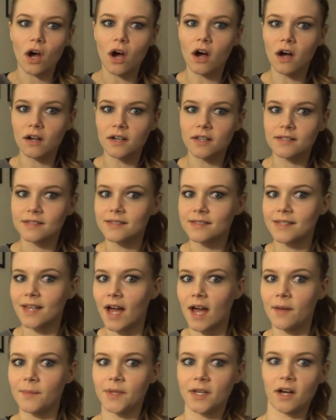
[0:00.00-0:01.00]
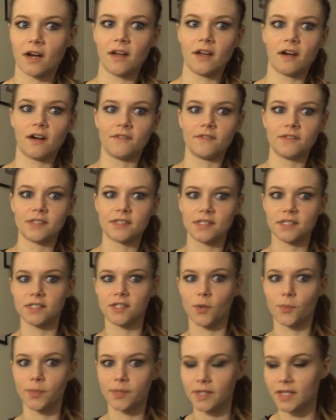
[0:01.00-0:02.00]
honestly, I mean, I obviously
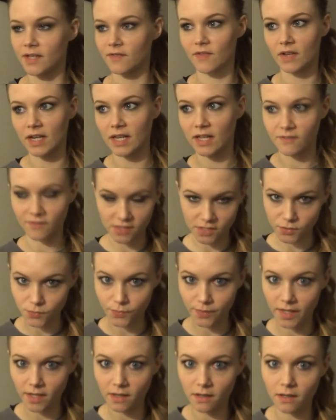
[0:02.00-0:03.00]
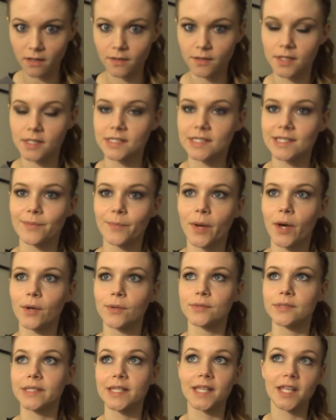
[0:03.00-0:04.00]
don't believe any of it's real. It's
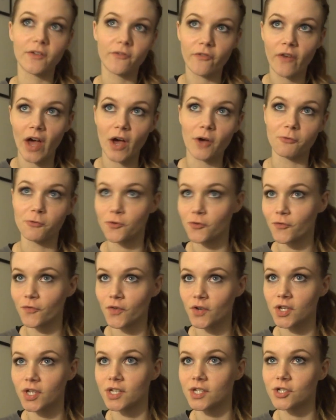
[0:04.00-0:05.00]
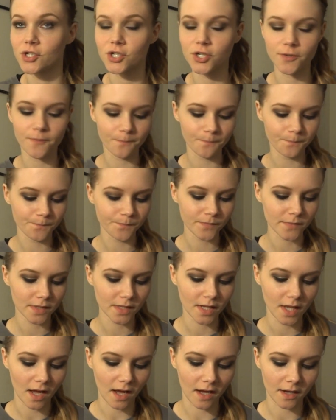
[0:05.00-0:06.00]
supposedly found footage,
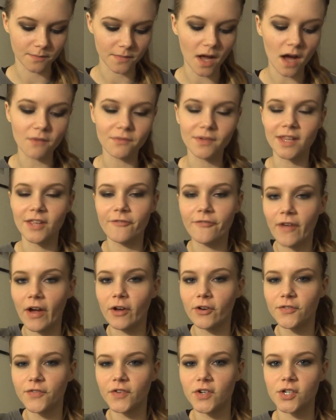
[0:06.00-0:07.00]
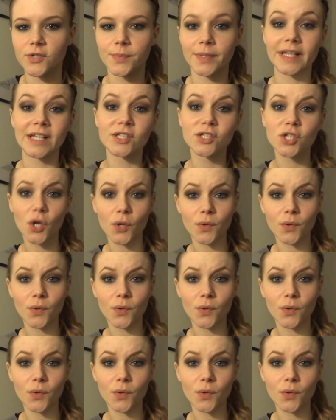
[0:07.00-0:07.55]
um, not really found footage, but like